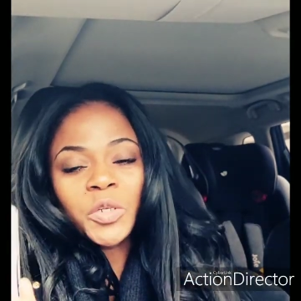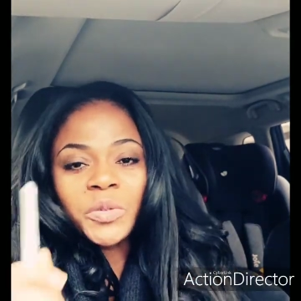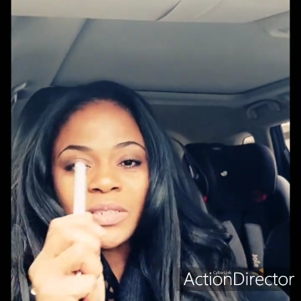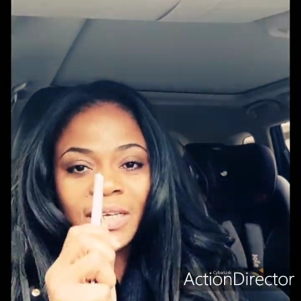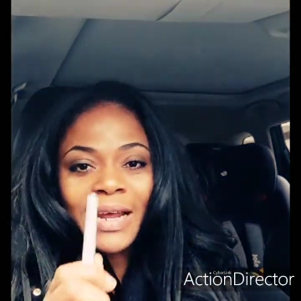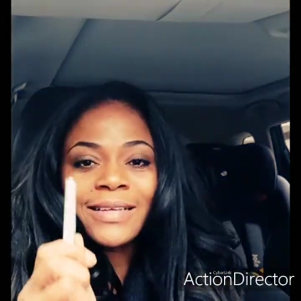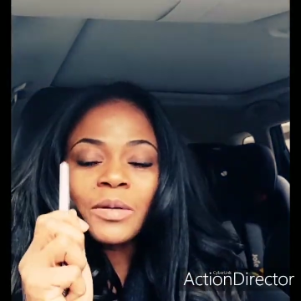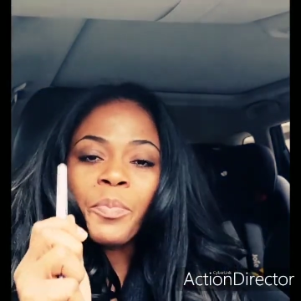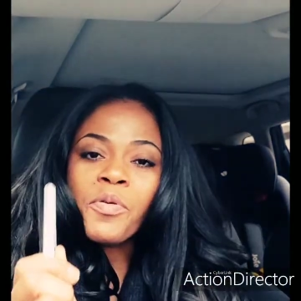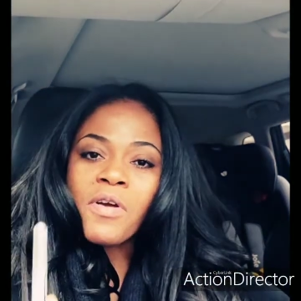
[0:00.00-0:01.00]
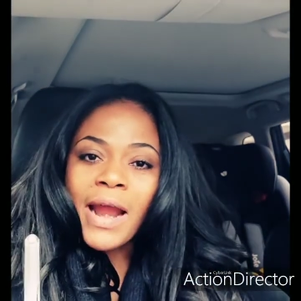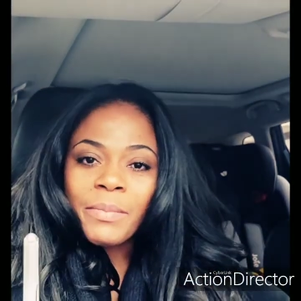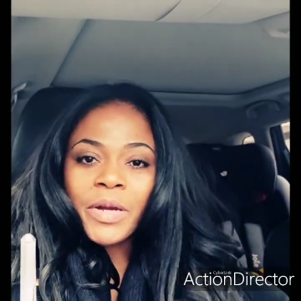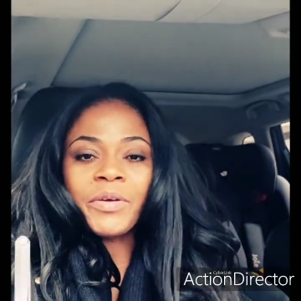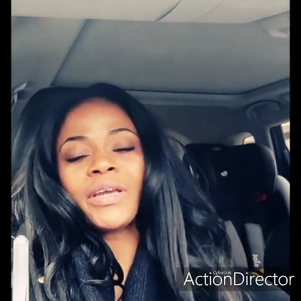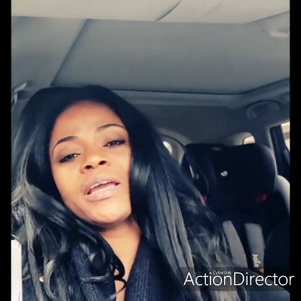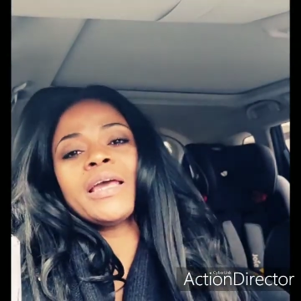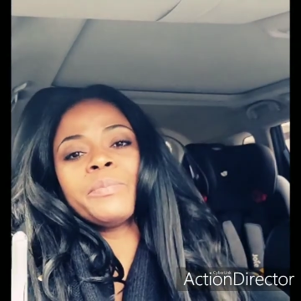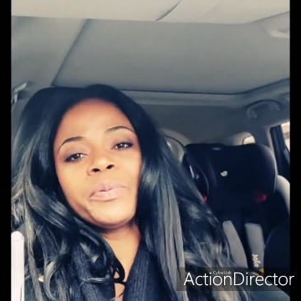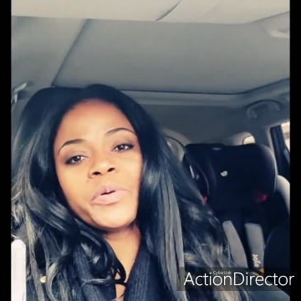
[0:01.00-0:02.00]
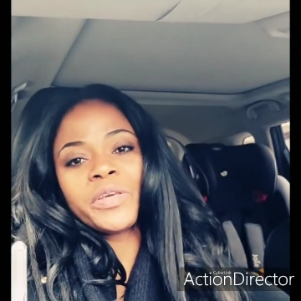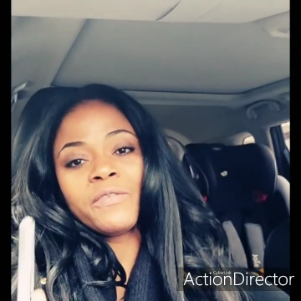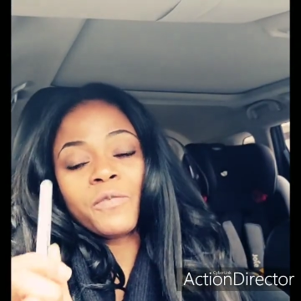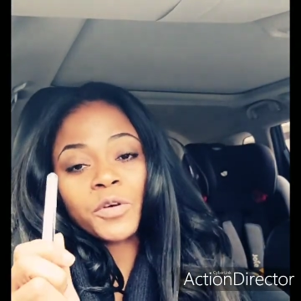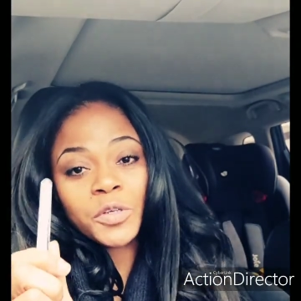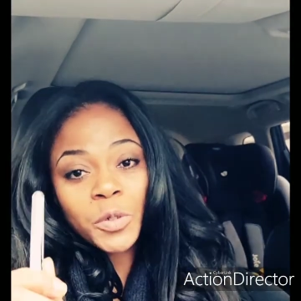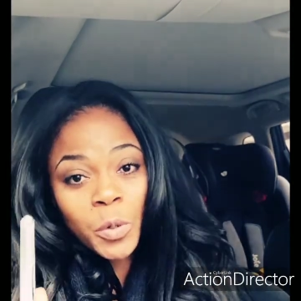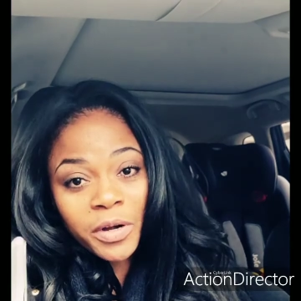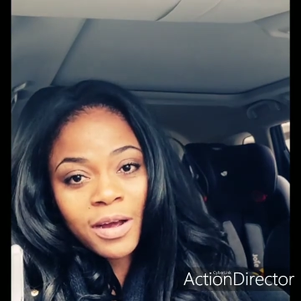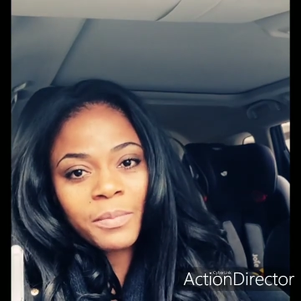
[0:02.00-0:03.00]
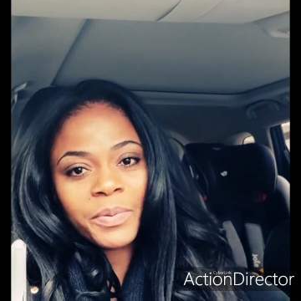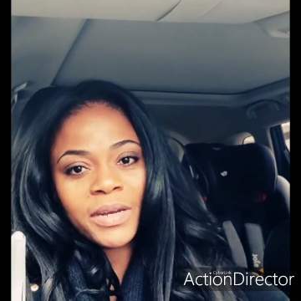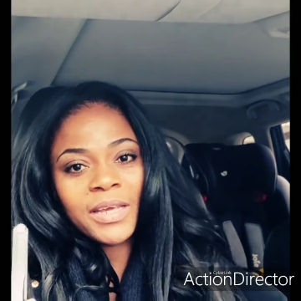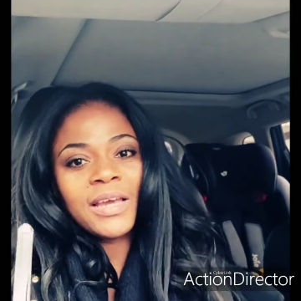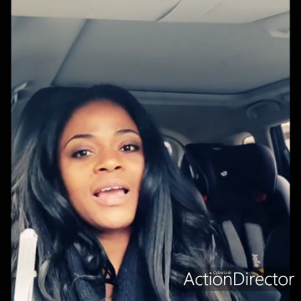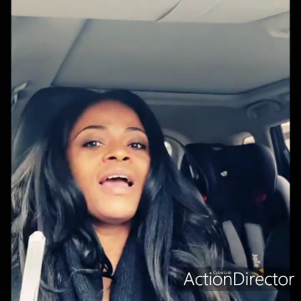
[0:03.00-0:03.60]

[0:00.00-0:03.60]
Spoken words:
You're seen as a primary employee for your company,